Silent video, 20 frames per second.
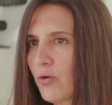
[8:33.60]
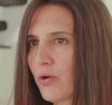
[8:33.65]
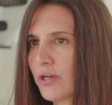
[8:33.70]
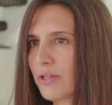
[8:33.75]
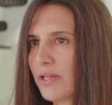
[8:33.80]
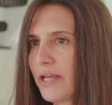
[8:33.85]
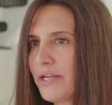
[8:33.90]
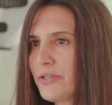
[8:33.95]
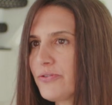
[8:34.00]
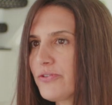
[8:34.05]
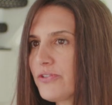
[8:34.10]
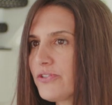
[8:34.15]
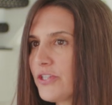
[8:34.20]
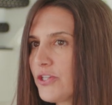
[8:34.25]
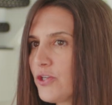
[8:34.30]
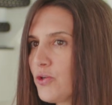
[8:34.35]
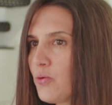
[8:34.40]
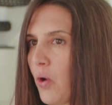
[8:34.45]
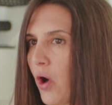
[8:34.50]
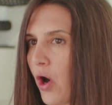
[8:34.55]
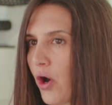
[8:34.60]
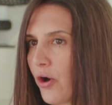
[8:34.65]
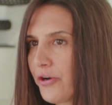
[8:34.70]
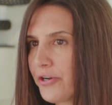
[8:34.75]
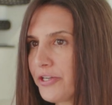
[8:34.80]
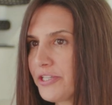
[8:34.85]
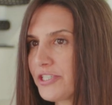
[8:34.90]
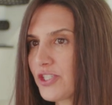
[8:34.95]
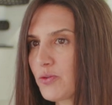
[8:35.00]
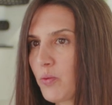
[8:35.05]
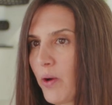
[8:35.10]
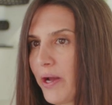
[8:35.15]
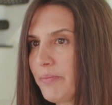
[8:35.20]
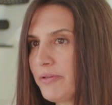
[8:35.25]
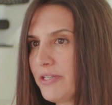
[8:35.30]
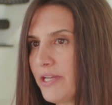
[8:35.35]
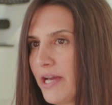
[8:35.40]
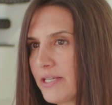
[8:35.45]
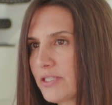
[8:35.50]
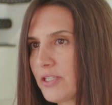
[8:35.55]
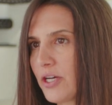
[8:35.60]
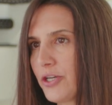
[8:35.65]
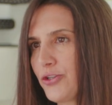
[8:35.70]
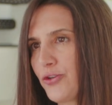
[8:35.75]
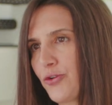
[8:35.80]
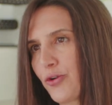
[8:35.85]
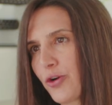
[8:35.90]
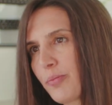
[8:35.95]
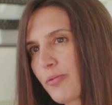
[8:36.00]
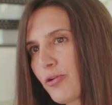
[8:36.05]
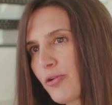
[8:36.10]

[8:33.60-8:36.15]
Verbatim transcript: or let you see who already swiped yes on your